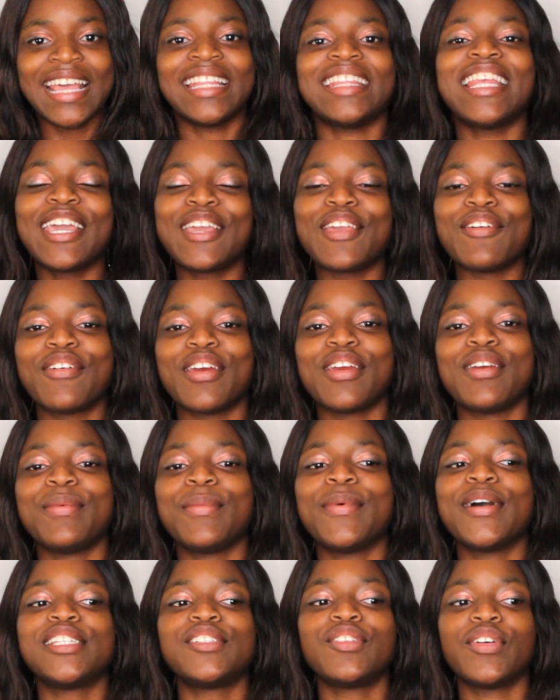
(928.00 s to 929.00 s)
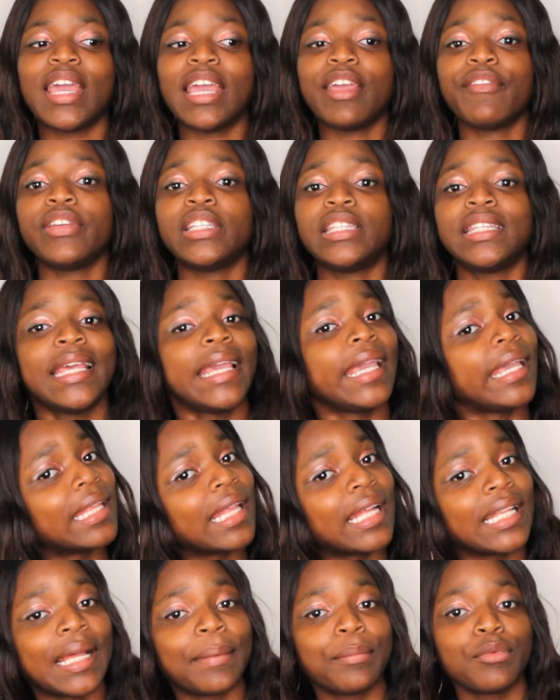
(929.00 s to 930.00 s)
thank you very much for everything
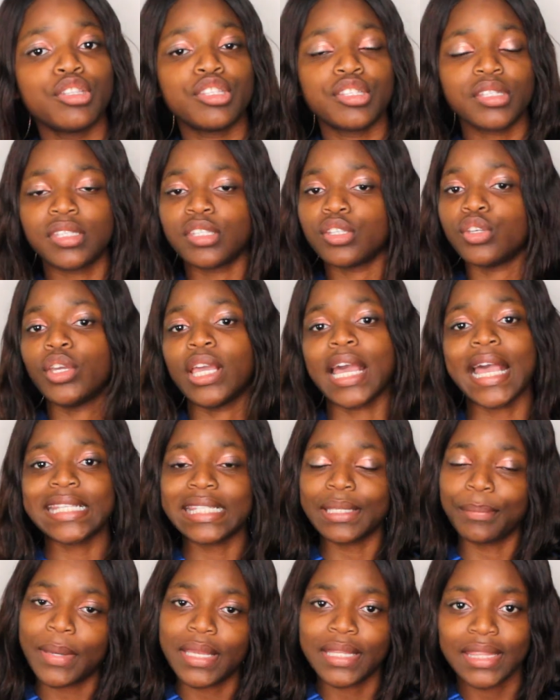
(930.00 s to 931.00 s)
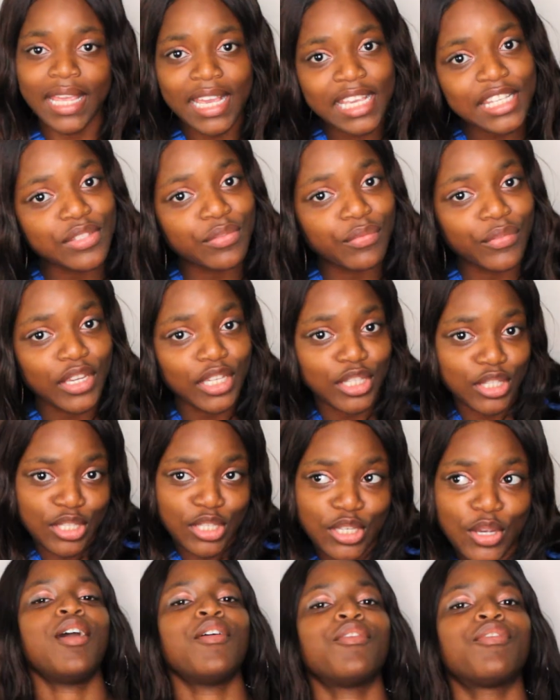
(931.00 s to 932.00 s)
and i'm going to see you guys in my next
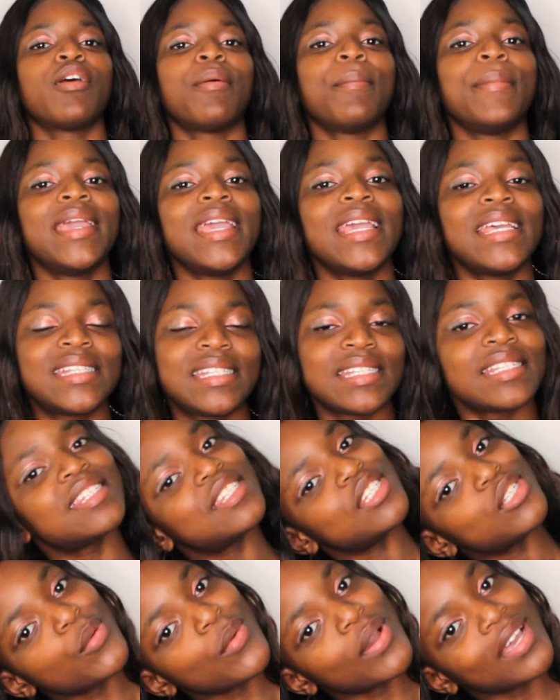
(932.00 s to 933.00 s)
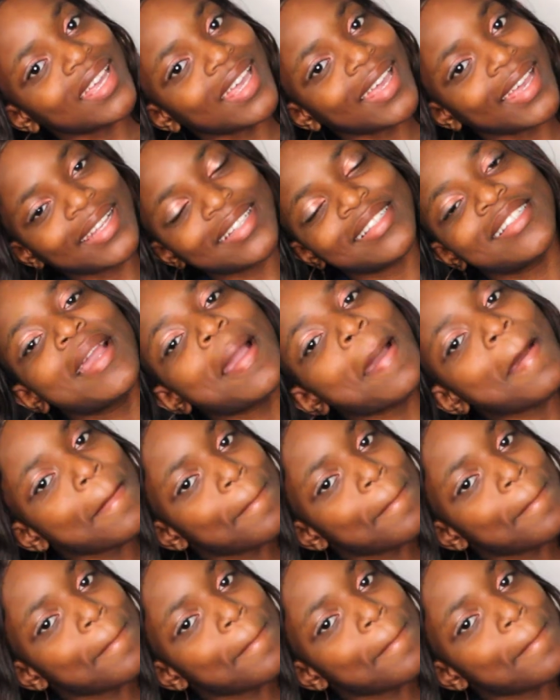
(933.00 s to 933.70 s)
video from me it is see you again